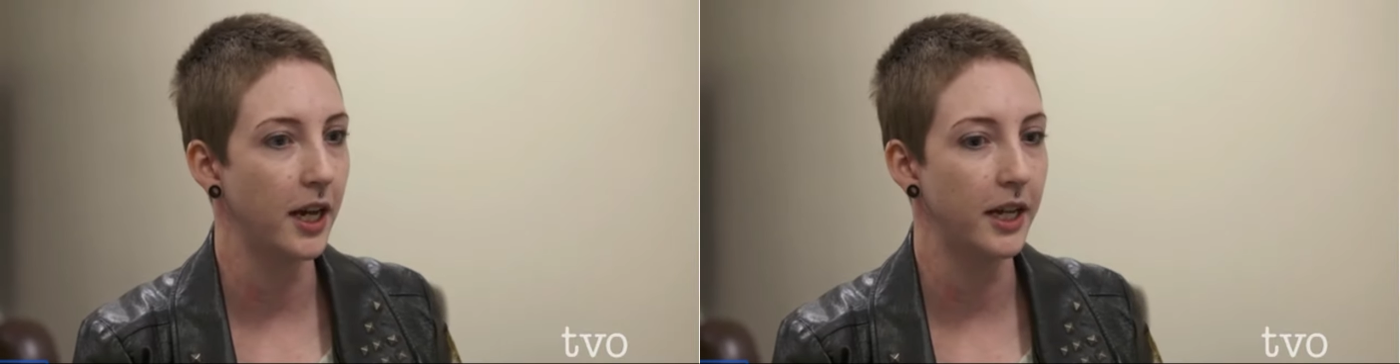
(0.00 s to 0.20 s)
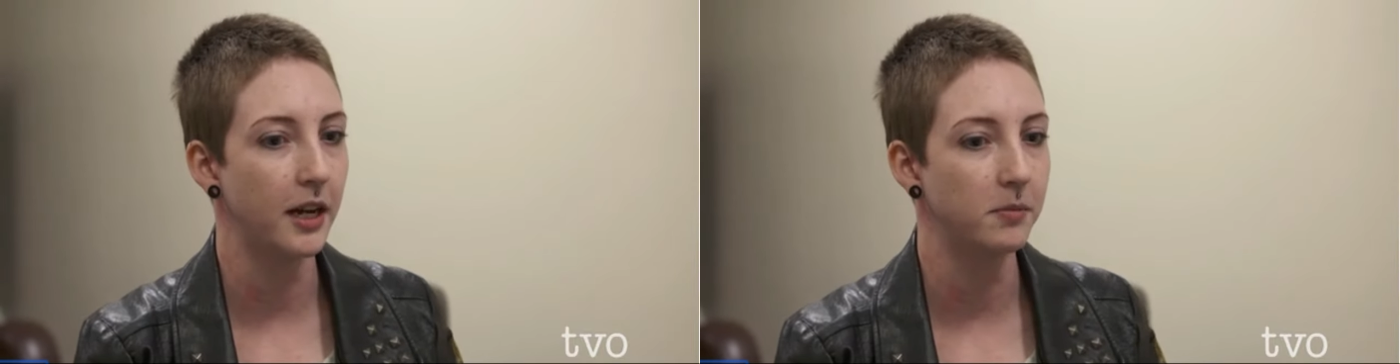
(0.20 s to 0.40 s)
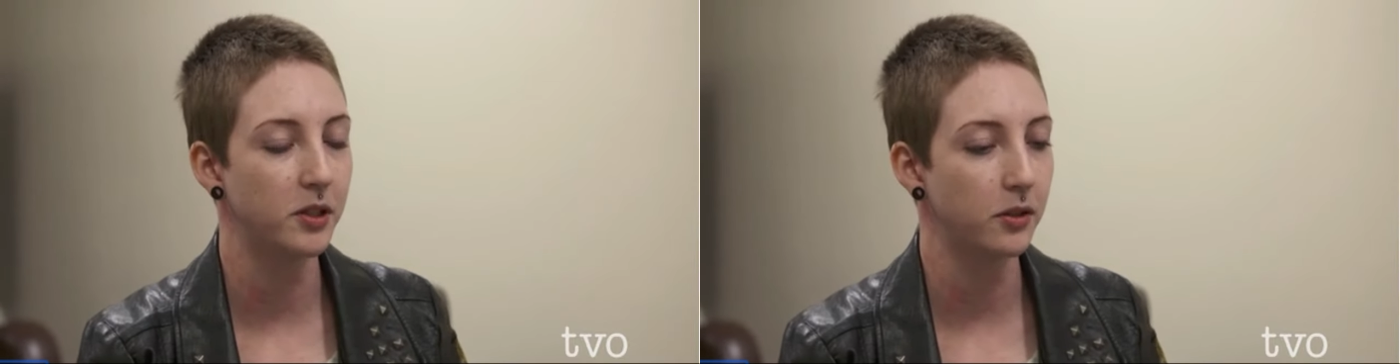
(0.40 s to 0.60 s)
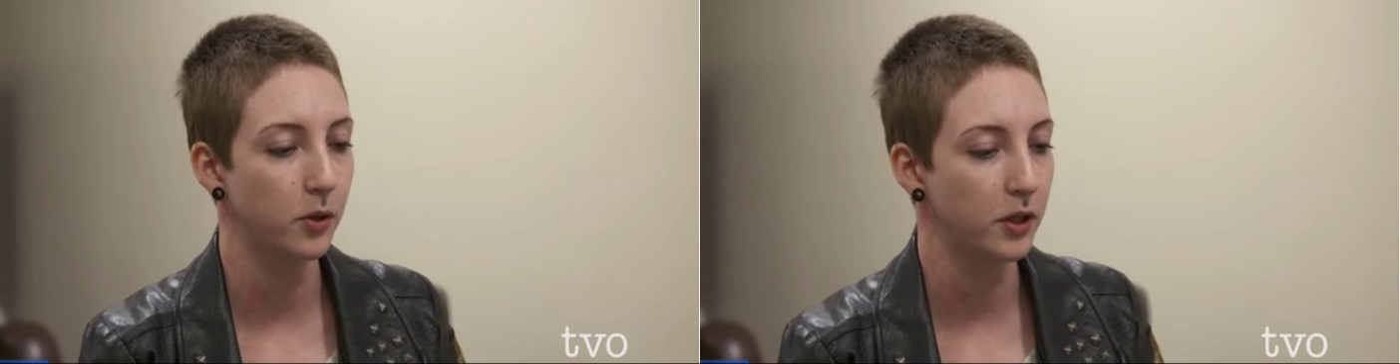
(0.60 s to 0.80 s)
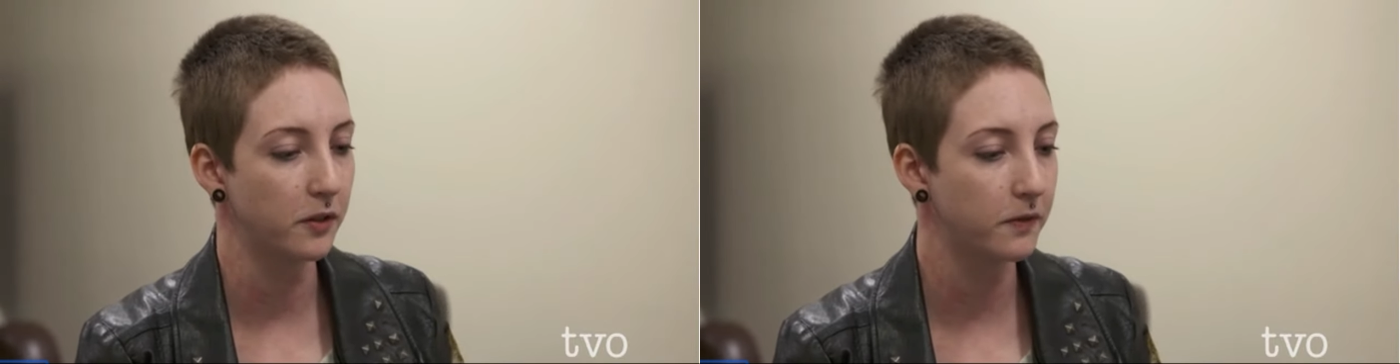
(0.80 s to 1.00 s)
and I'm
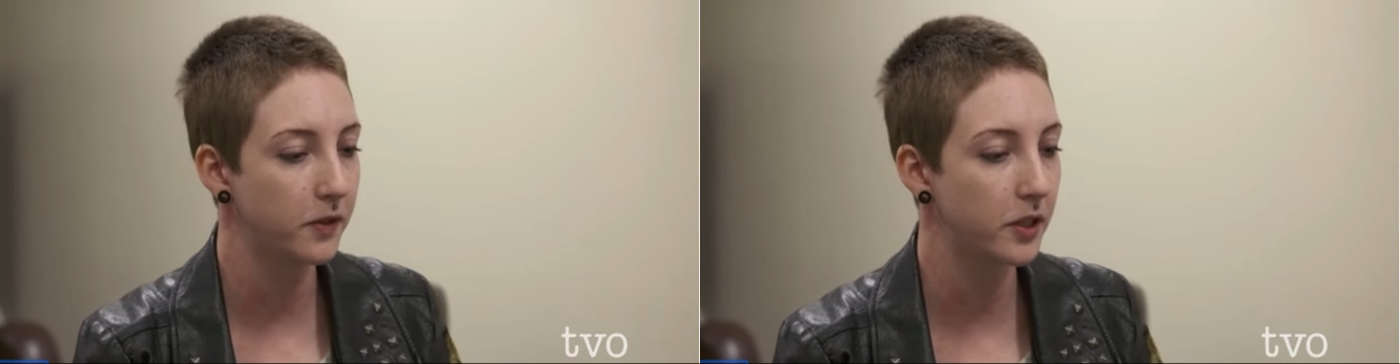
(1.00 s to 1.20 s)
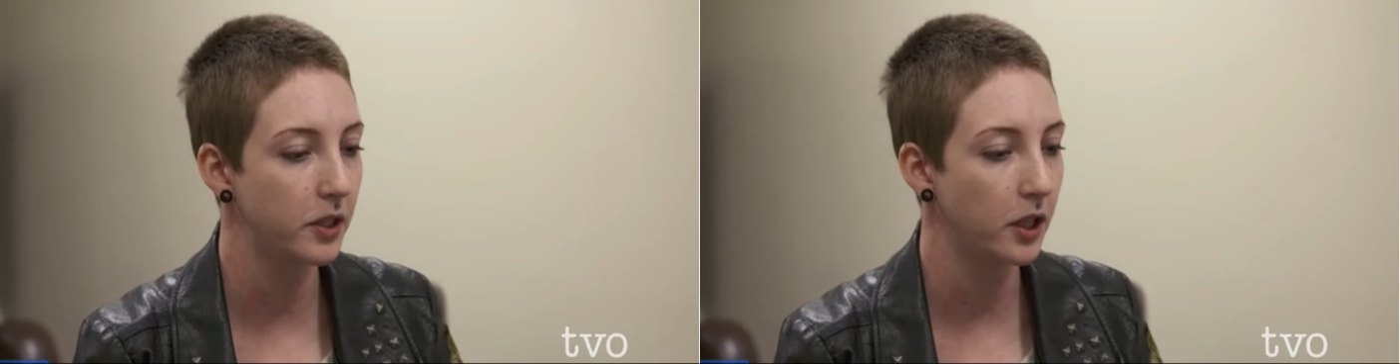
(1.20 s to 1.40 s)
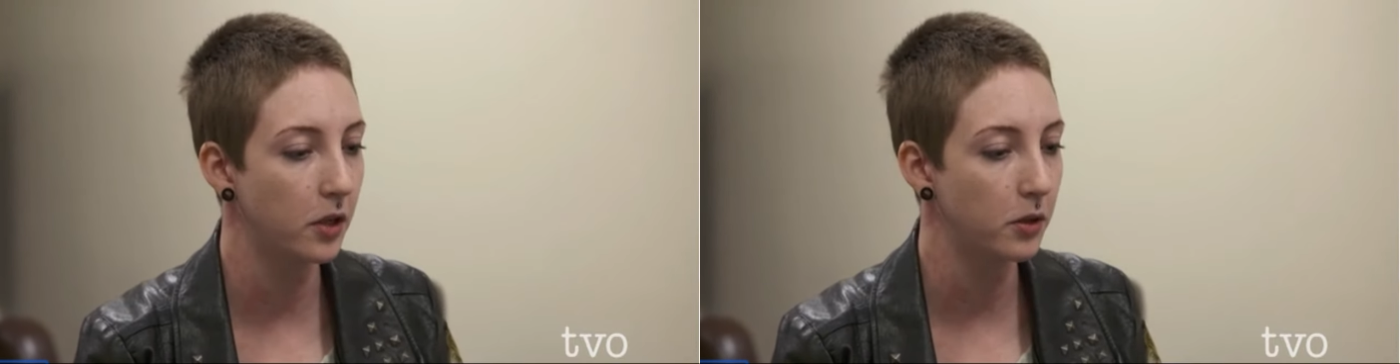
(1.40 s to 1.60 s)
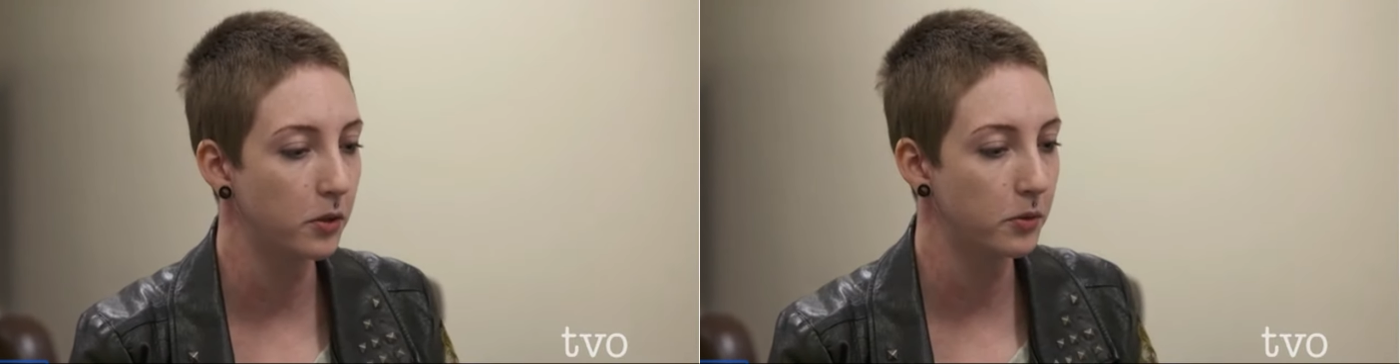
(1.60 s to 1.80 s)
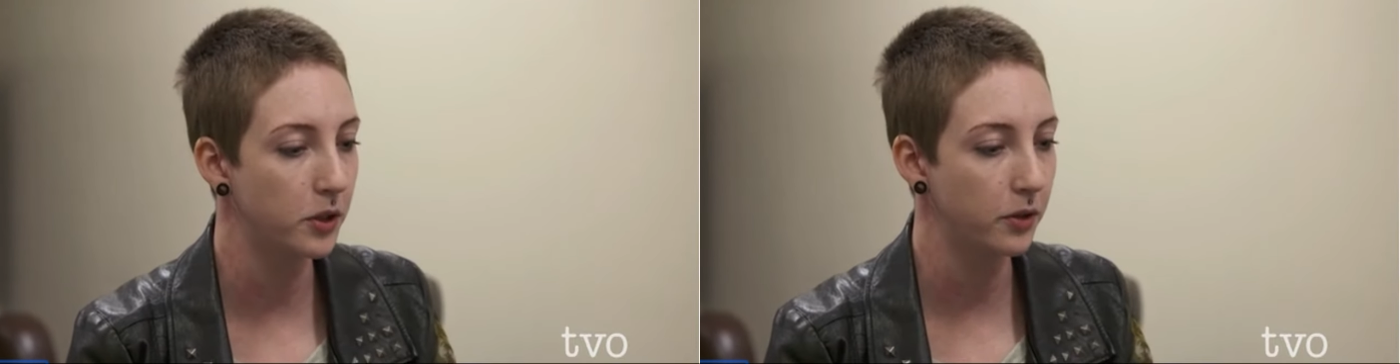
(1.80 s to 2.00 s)
sort of
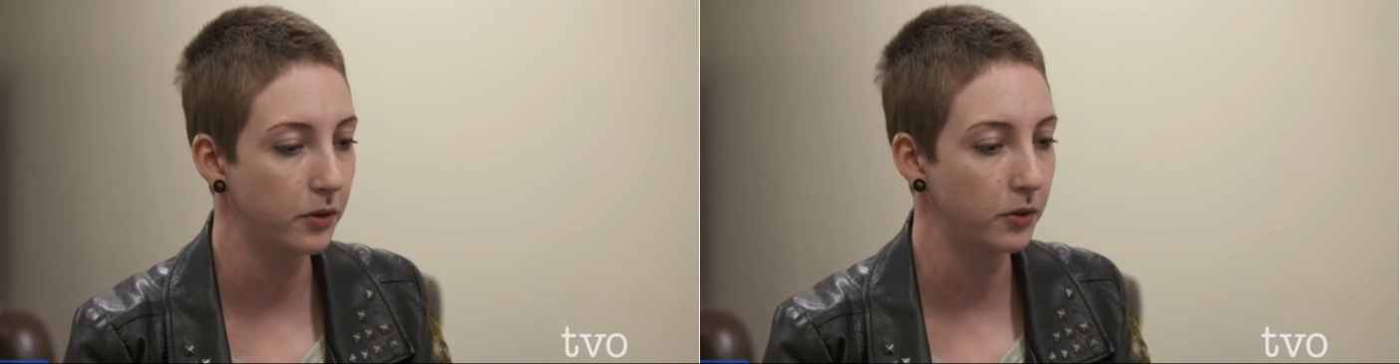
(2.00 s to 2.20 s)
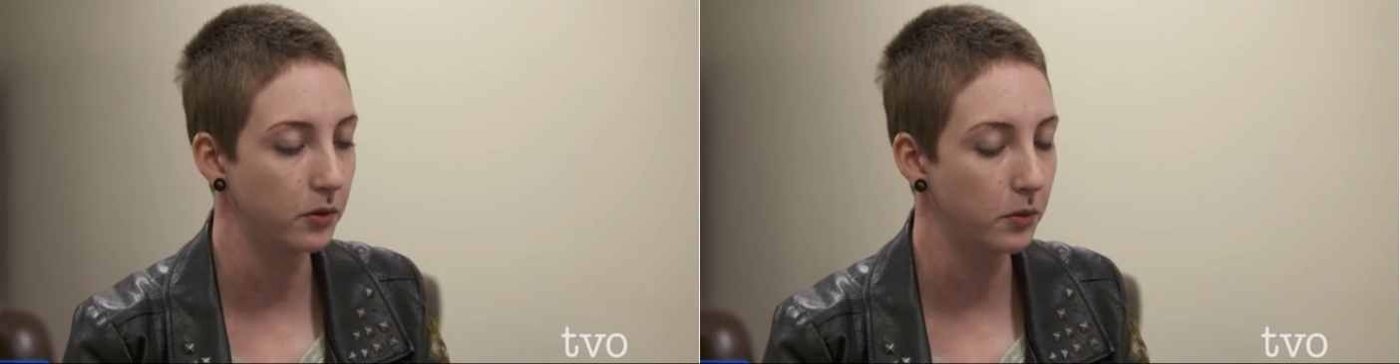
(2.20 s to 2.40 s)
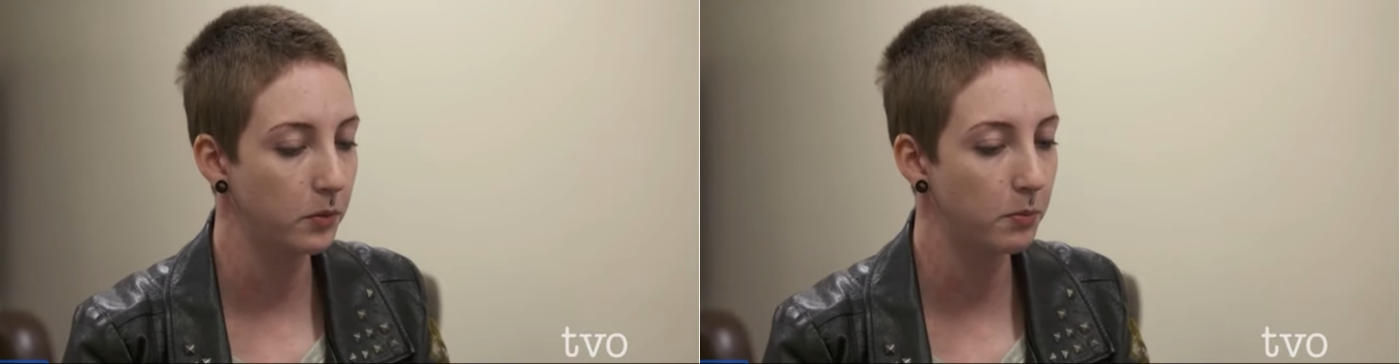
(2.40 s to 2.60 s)
slow to